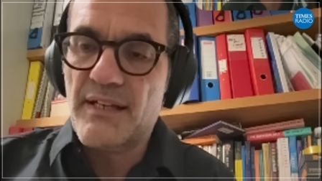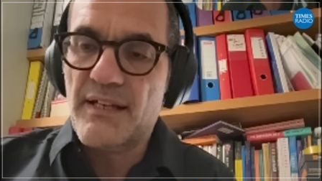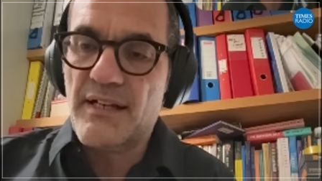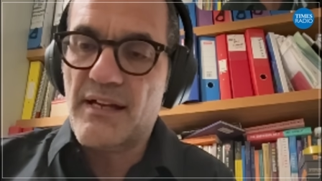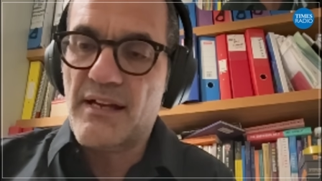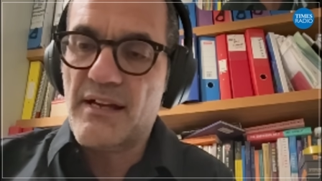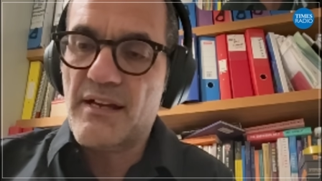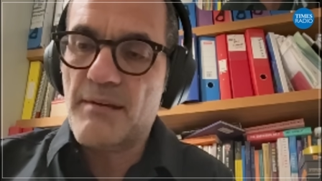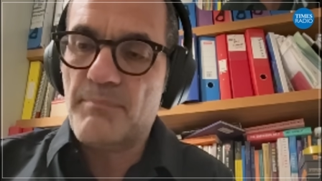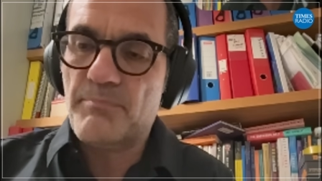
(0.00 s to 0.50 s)

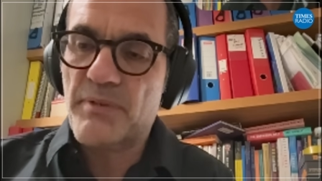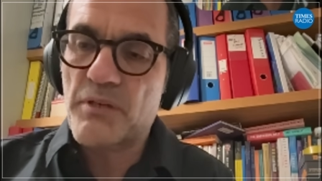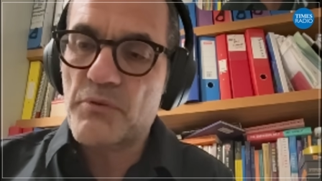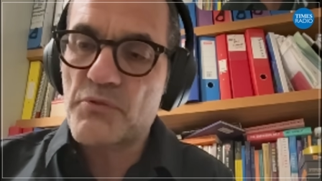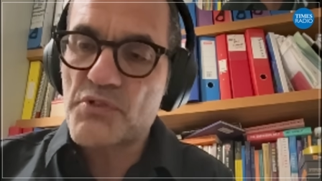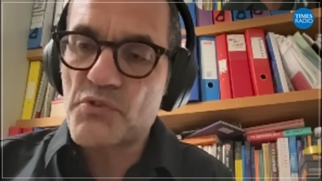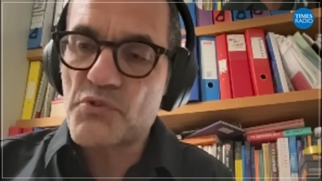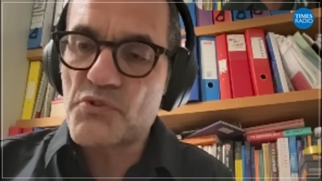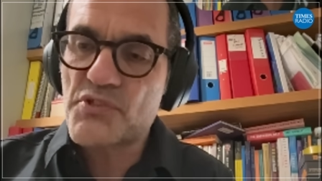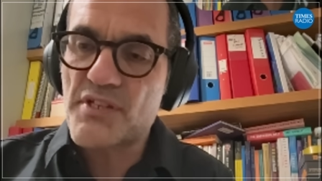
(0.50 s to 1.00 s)
uh, but it
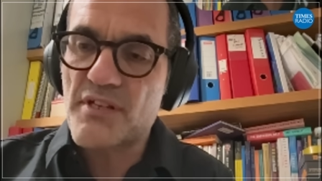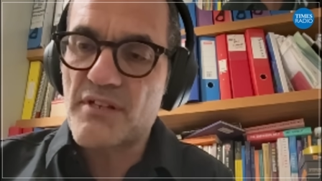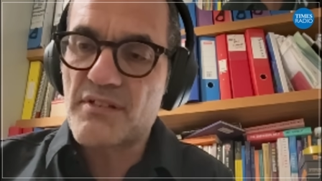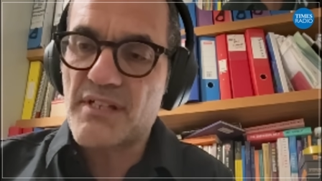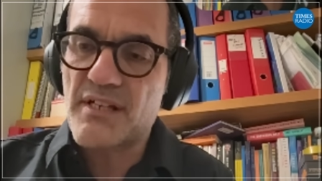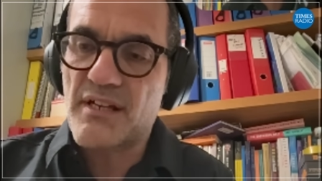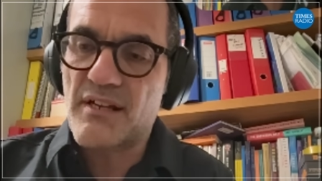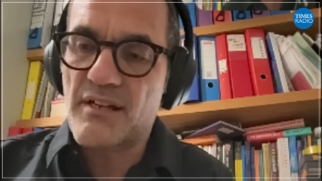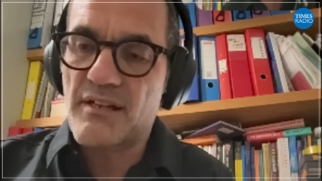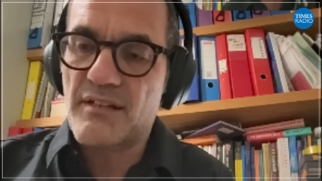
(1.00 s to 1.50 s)
was also
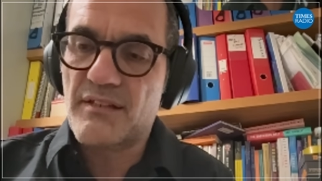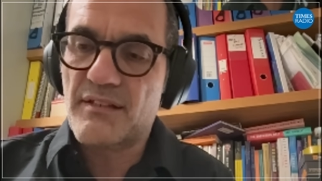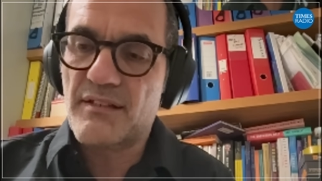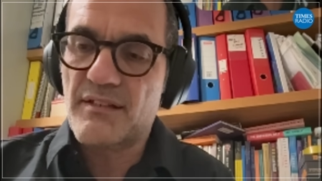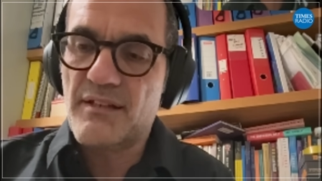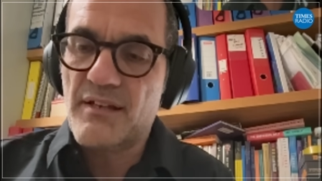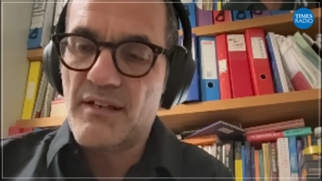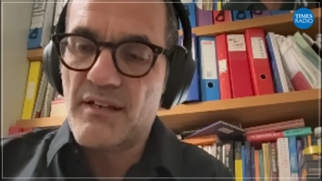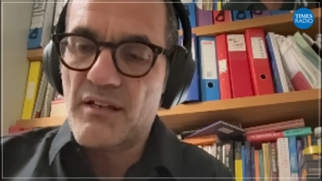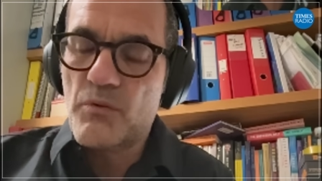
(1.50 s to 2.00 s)

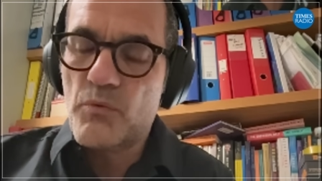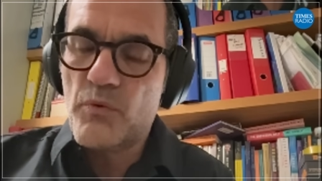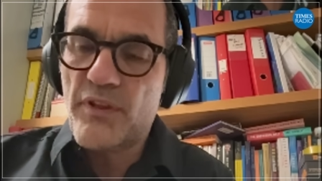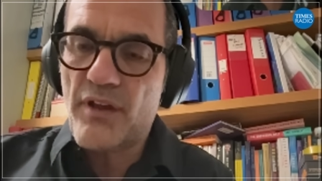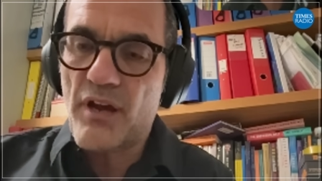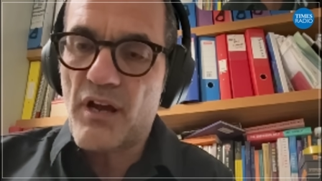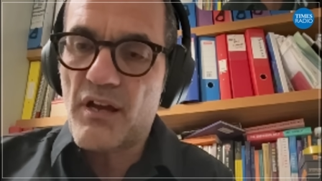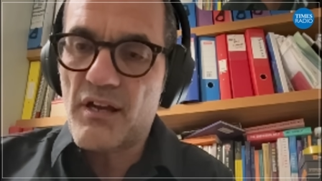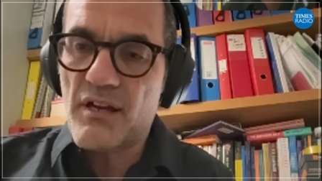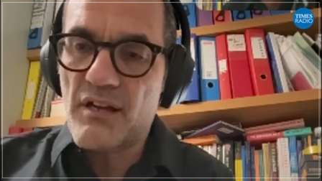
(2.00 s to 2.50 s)
done with
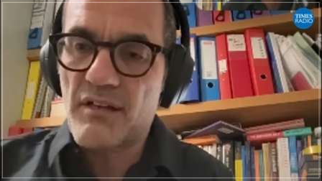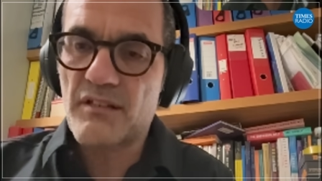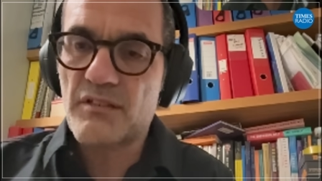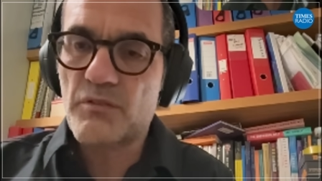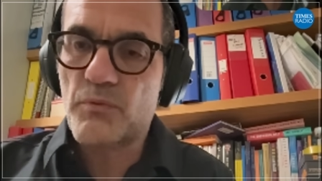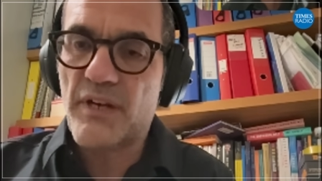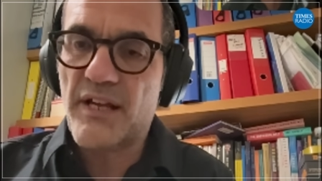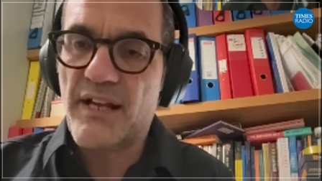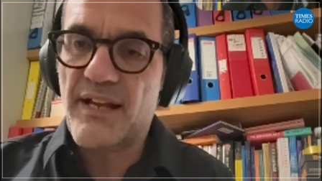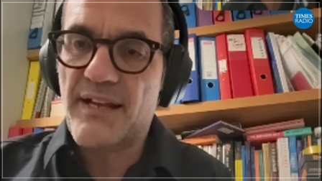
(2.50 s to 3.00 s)

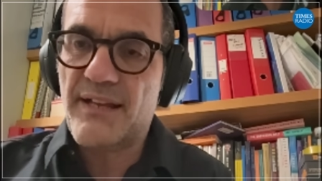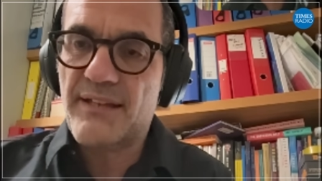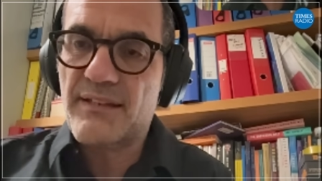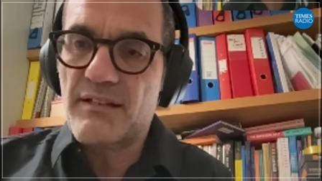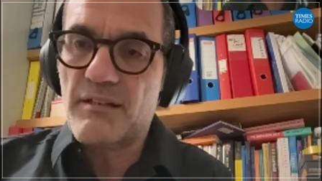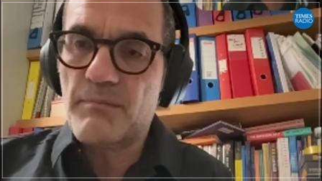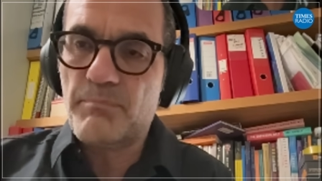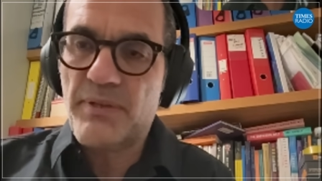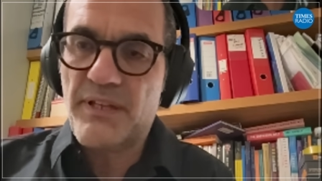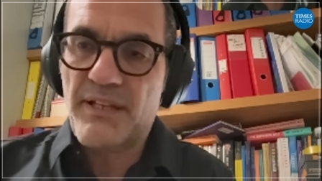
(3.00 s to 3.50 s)
hardware
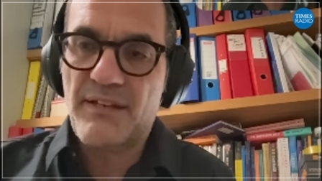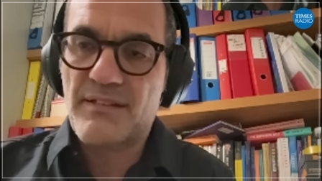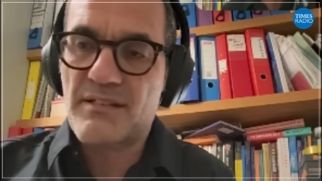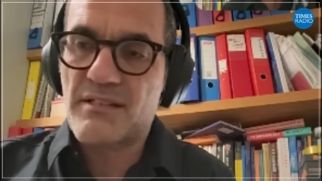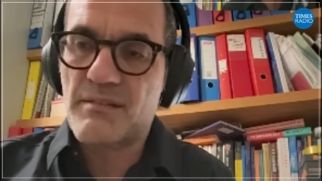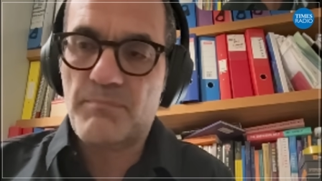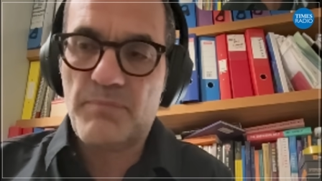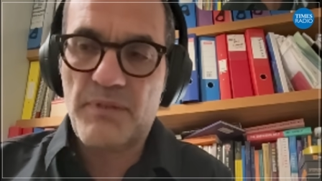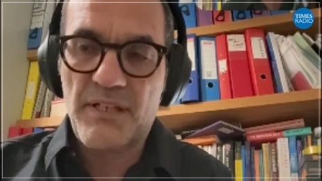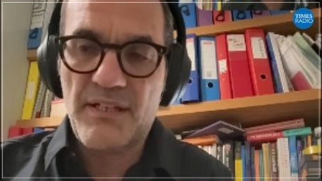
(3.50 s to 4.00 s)
that appeared
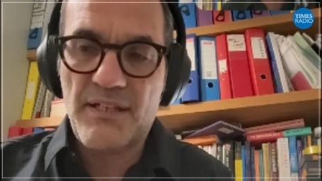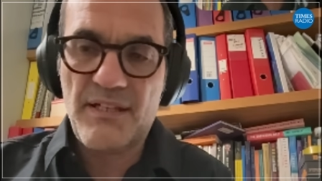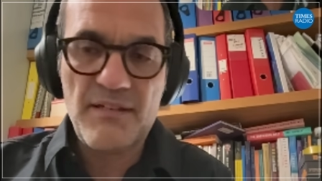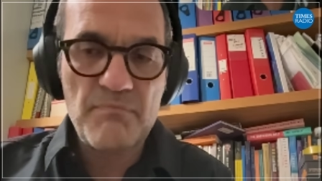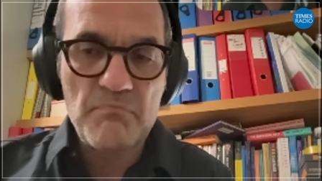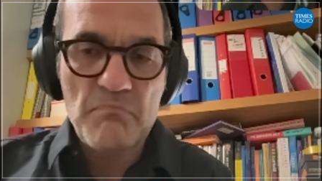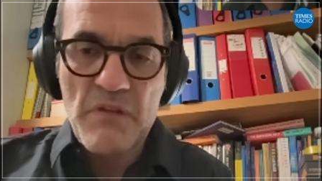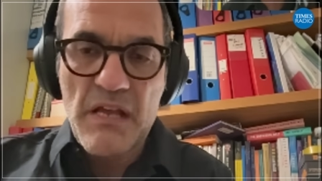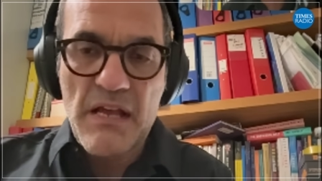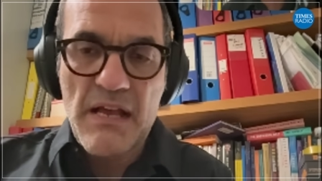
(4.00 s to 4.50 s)
to
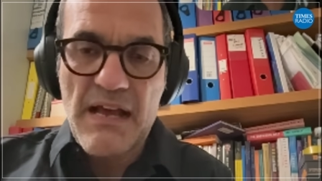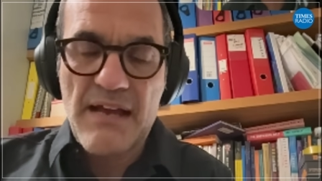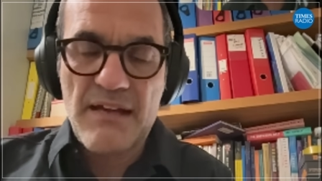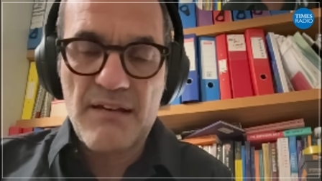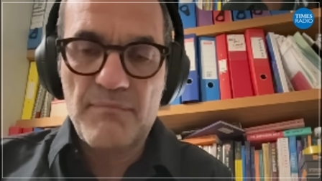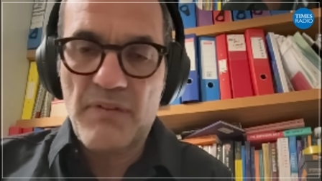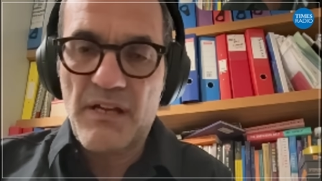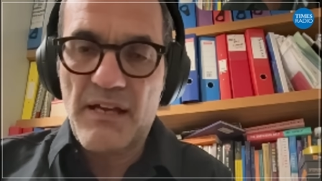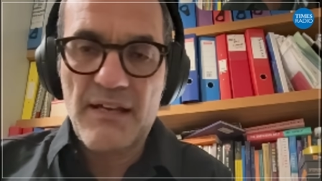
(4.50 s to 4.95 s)
be at a,